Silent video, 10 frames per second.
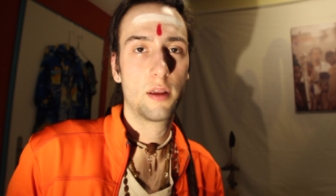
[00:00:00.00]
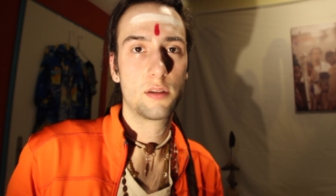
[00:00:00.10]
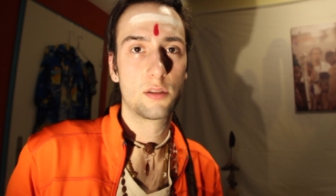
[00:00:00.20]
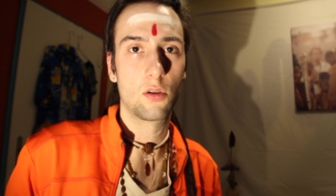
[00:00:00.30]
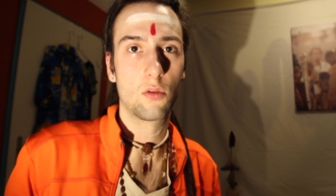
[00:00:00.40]

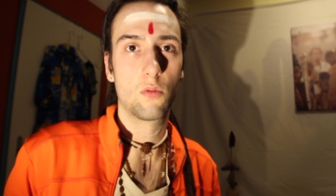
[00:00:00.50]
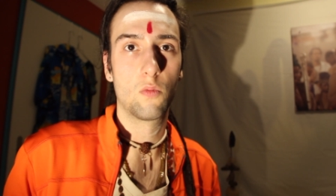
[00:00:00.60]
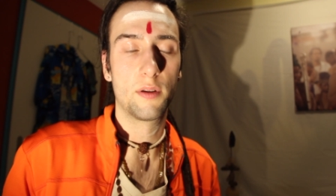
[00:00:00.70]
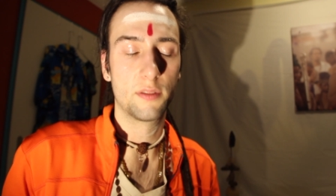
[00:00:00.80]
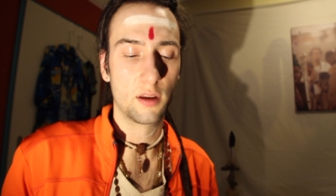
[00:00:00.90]
So,
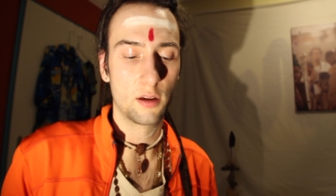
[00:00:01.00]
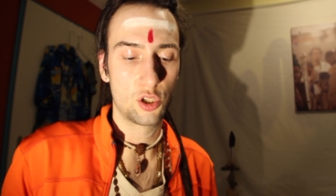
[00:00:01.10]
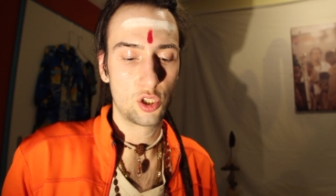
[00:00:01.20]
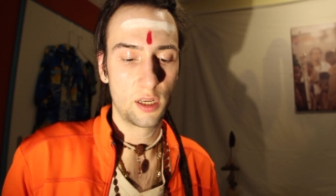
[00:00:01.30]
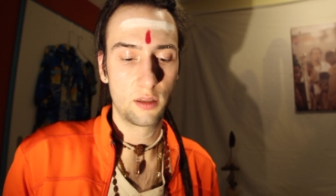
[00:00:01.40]
when the
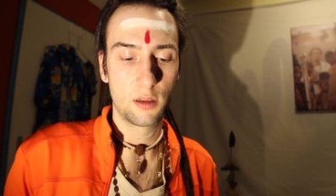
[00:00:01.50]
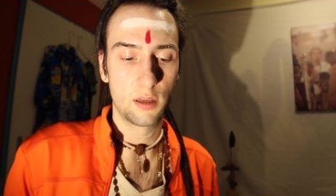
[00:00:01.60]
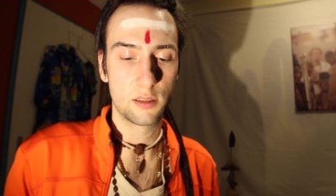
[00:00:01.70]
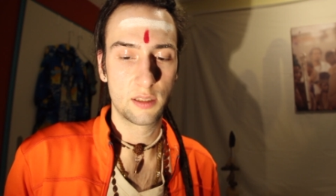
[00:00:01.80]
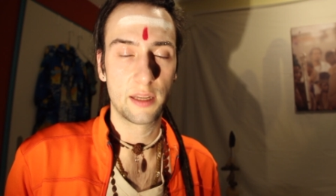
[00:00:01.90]
shit
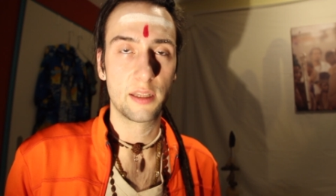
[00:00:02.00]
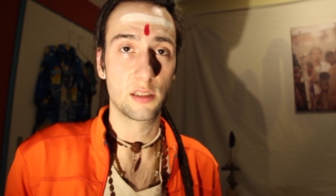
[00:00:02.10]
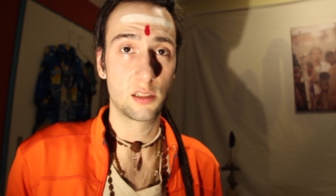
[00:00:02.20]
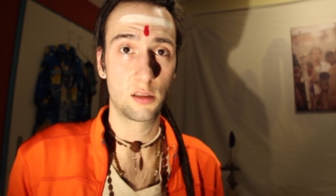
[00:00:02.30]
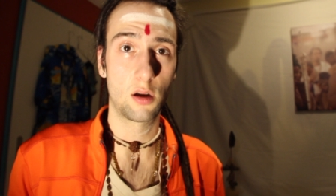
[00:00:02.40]
is
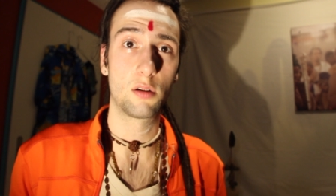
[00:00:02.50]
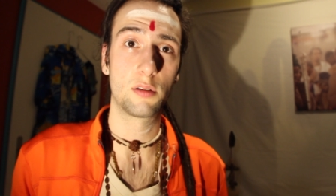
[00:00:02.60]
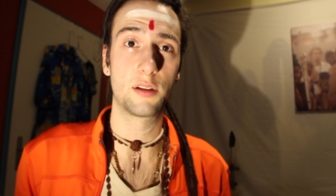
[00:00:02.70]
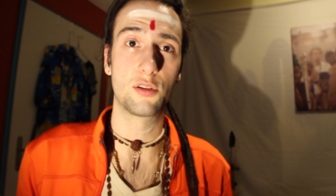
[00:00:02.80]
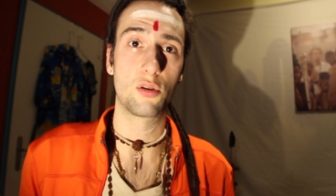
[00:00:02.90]
getting
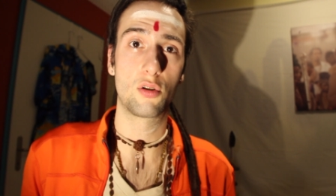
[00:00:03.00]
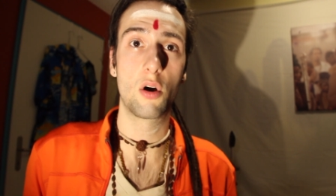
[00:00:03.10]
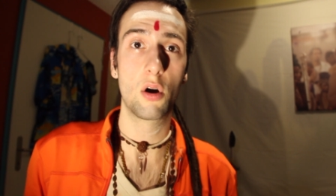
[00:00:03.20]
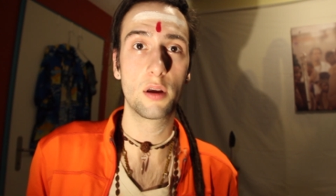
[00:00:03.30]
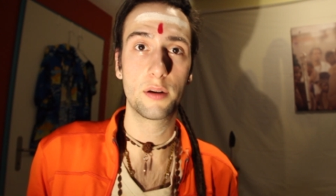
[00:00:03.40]
stuck in your
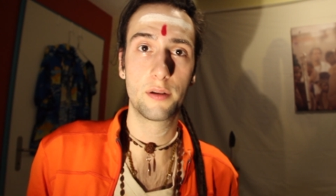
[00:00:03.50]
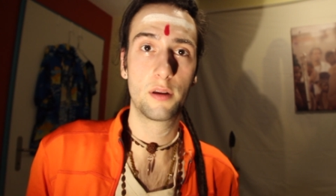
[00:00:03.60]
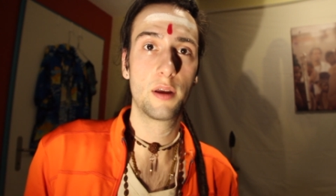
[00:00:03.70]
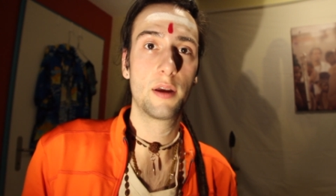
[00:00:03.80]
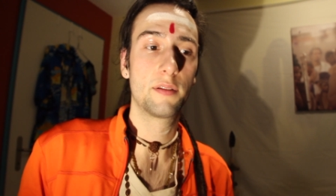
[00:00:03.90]
colon,
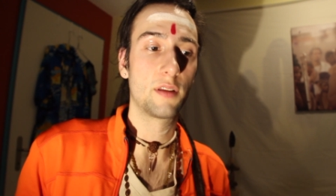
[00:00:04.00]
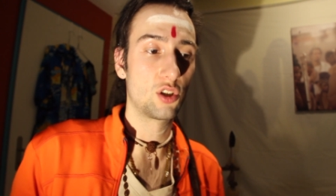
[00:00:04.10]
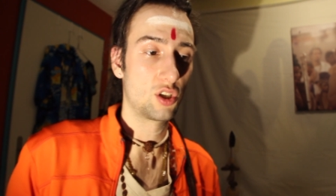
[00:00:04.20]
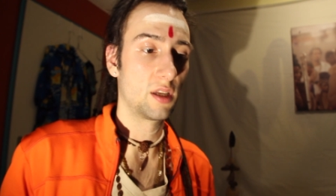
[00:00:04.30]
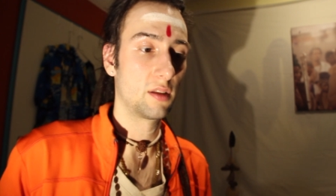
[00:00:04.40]
the
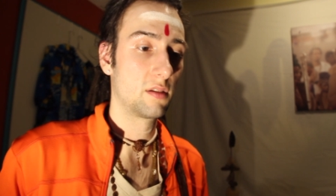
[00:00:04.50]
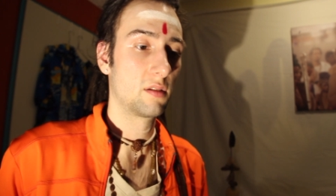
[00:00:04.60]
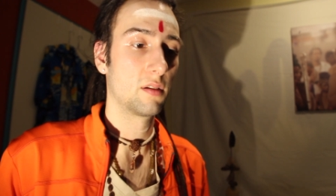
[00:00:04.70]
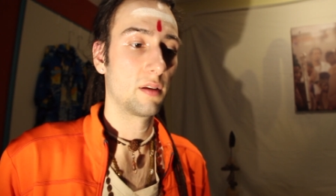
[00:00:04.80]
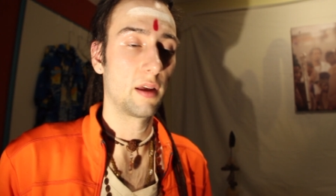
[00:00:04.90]

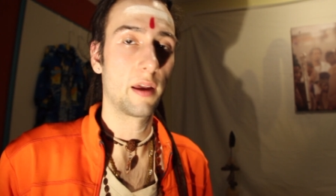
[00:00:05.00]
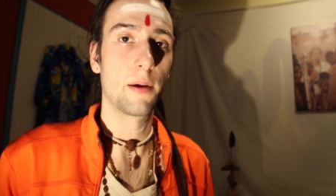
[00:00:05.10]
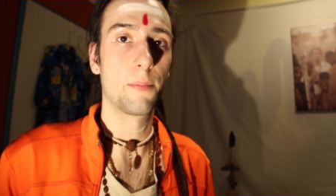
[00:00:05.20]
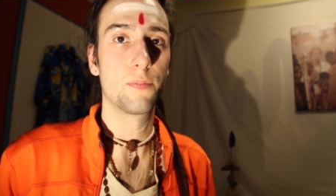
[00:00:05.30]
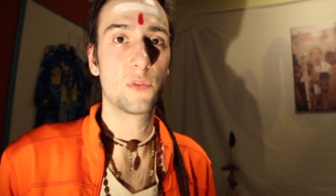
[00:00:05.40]
shit
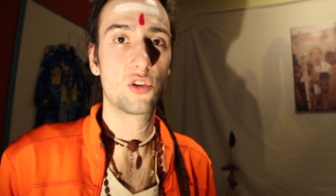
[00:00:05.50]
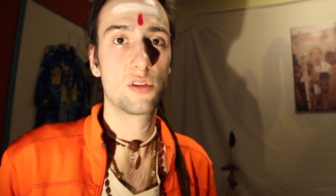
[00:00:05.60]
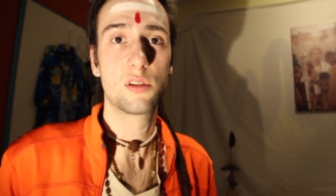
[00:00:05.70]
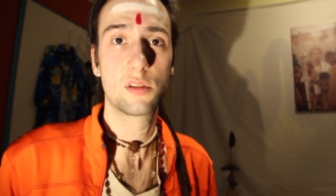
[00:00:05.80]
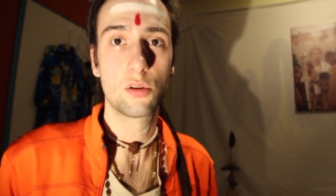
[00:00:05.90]
um,
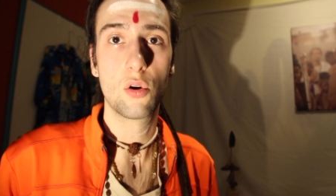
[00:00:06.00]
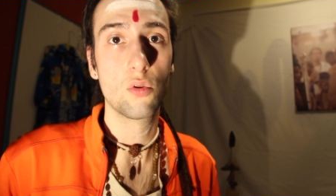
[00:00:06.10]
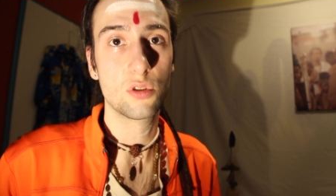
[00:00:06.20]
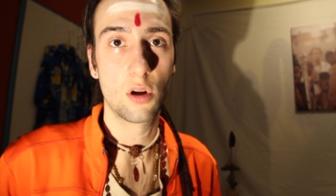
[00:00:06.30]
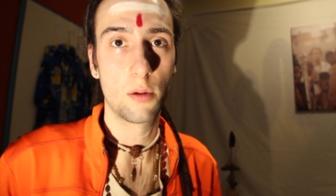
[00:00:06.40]
just
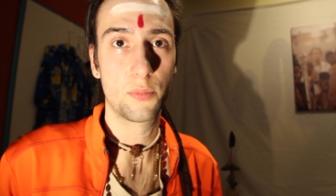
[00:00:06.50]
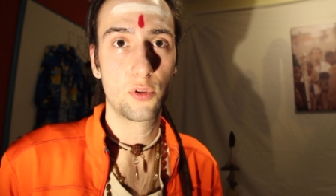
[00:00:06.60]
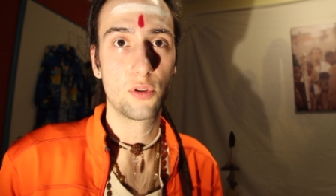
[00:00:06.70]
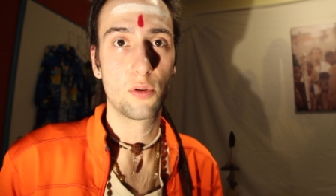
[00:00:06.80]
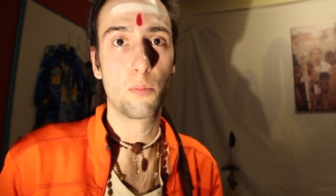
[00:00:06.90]
goes up
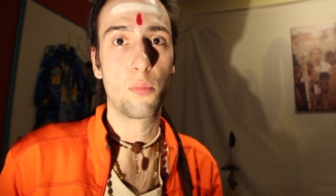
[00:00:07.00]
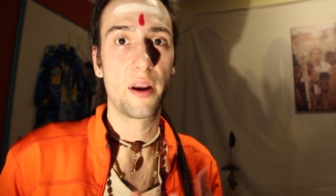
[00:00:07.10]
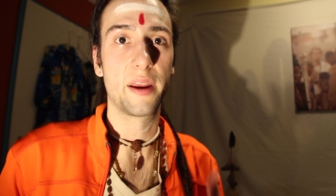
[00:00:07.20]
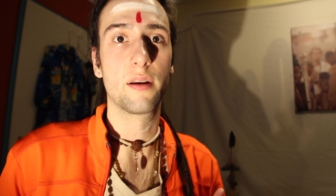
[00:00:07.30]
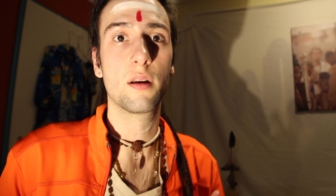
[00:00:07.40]
to your
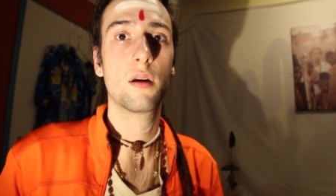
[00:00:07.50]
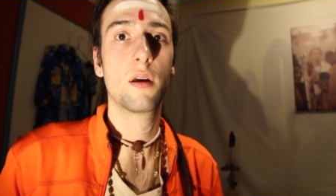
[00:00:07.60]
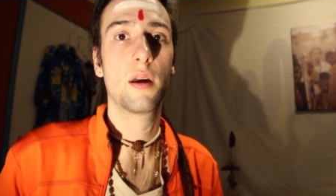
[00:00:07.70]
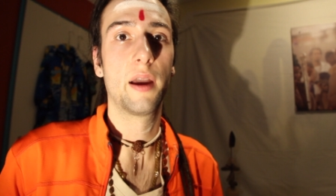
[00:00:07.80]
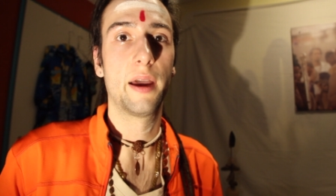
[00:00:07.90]
brain
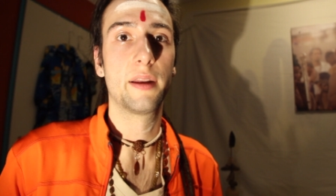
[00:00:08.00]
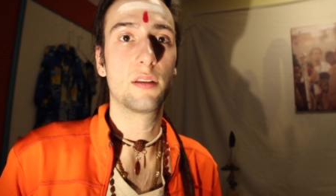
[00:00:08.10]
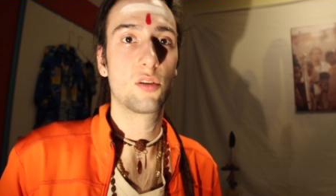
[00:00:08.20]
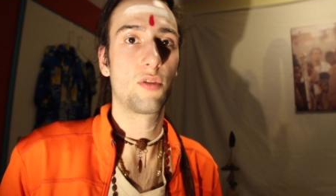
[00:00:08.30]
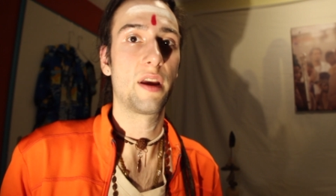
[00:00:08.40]
and
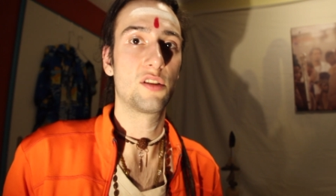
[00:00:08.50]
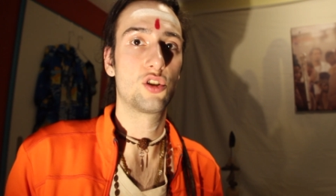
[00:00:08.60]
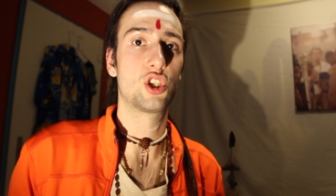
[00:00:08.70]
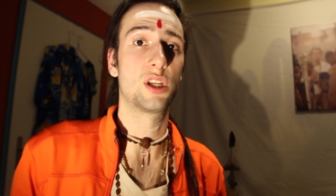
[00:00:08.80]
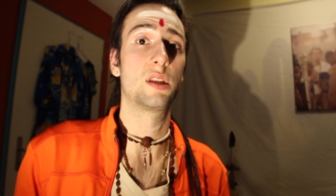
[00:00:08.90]
it creates
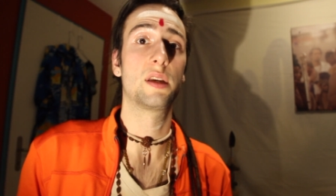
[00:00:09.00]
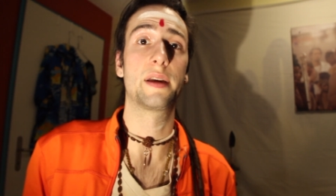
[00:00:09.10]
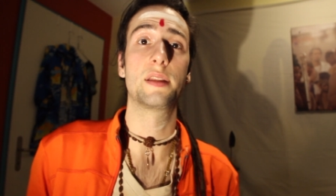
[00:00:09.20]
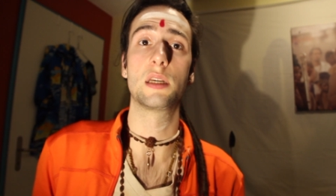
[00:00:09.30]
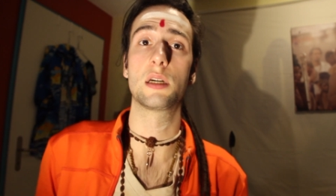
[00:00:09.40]
shitty
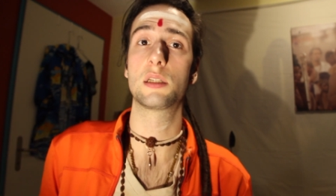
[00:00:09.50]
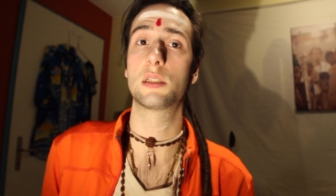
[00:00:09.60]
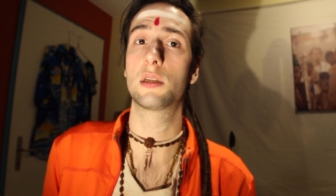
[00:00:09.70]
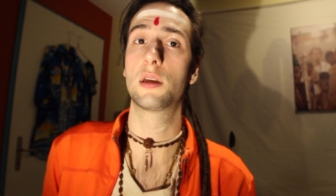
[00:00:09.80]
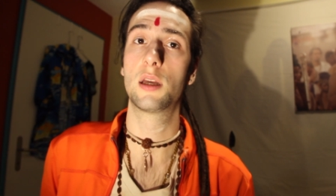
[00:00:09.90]
ideas.